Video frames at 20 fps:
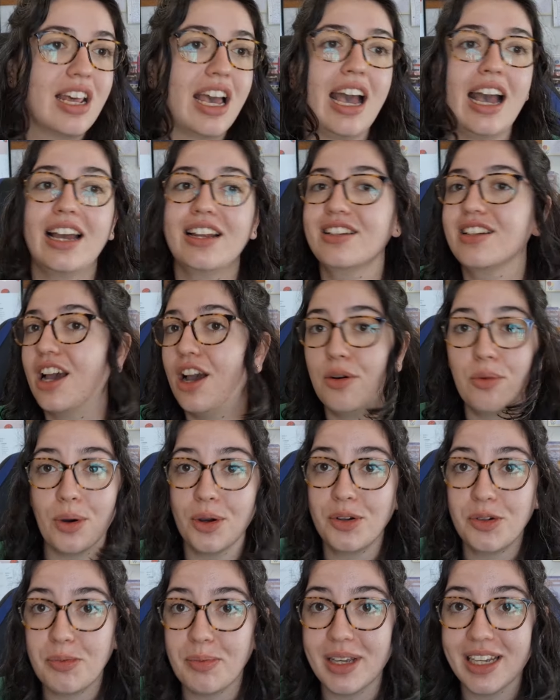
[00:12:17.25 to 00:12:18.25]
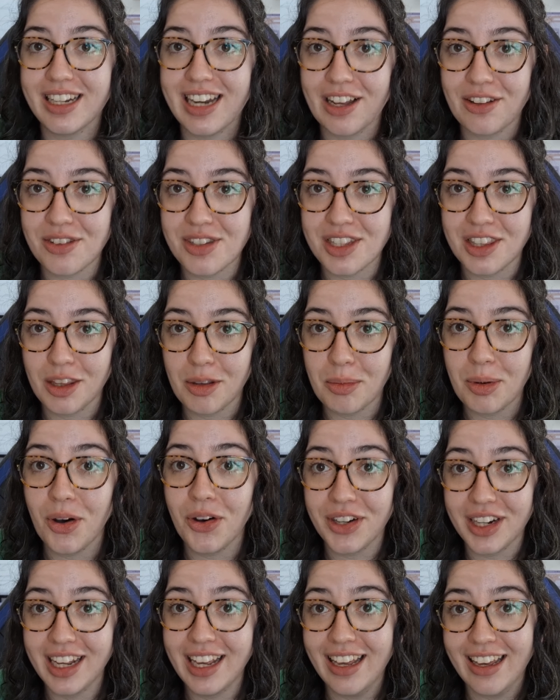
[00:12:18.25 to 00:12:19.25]
and I won't be announcing them
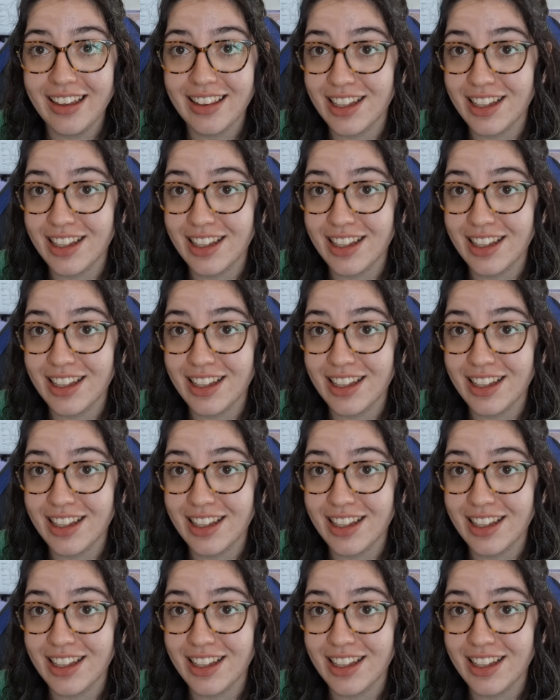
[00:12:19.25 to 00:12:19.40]
on here,